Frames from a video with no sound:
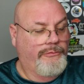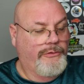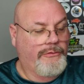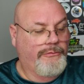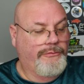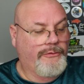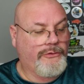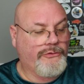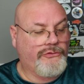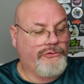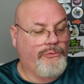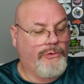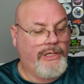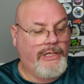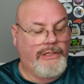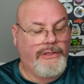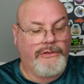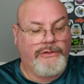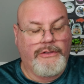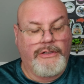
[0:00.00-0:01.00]
the first
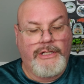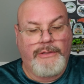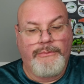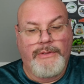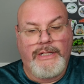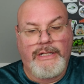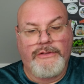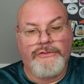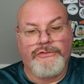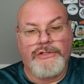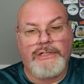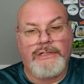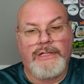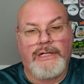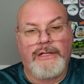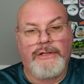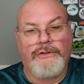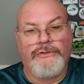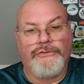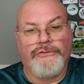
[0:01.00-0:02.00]
20 to 30 minutes, he
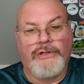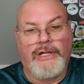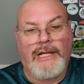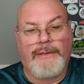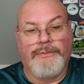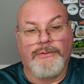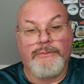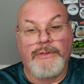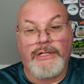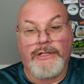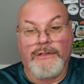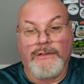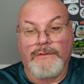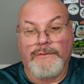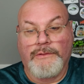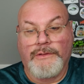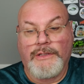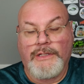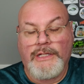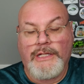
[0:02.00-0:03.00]
does a premiere,
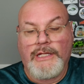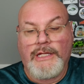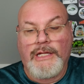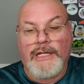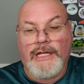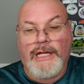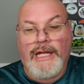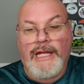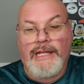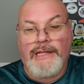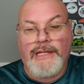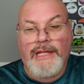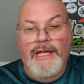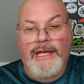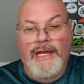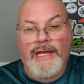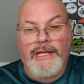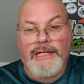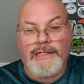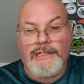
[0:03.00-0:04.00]
and
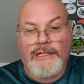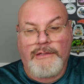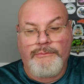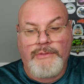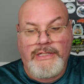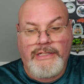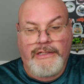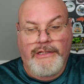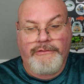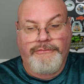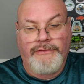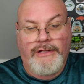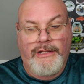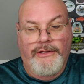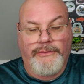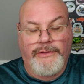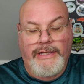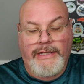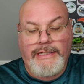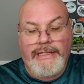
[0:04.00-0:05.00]
then immediately
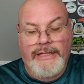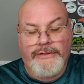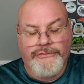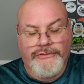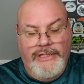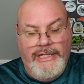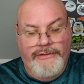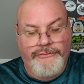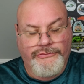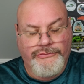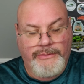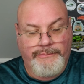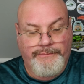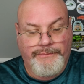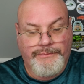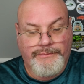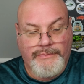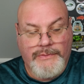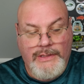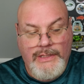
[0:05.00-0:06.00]
following that, he has a live stream.
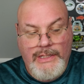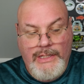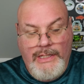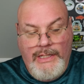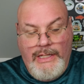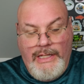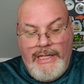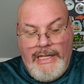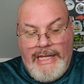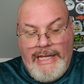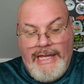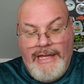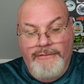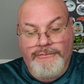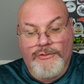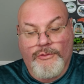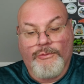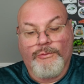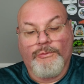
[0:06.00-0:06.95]
I have